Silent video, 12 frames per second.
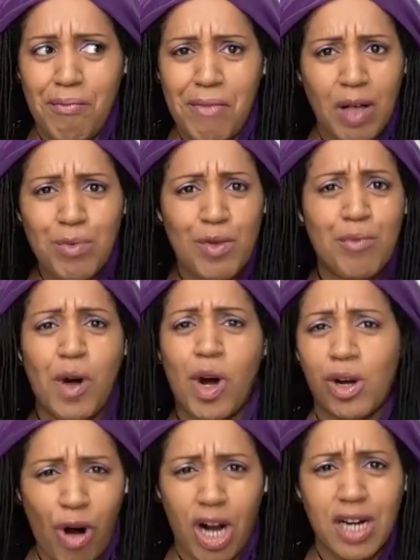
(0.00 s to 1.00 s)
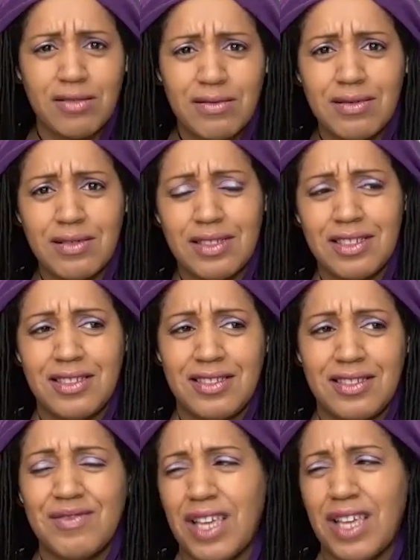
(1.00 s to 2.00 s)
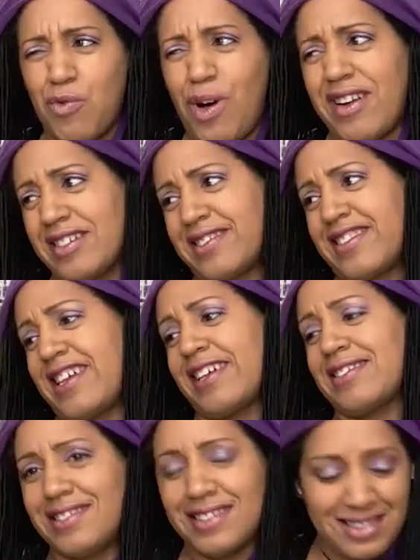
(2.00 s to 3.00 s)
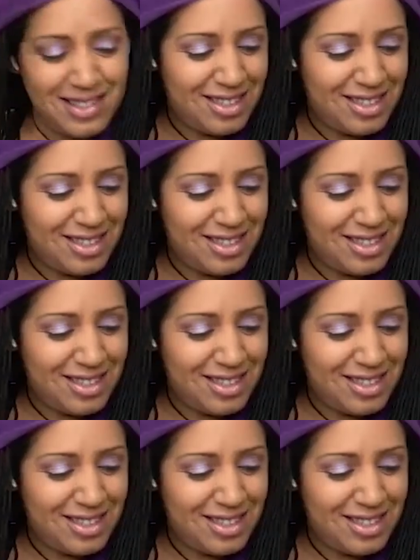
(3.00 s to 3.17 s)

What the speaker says: Melbourne parkour. I was like, what is this?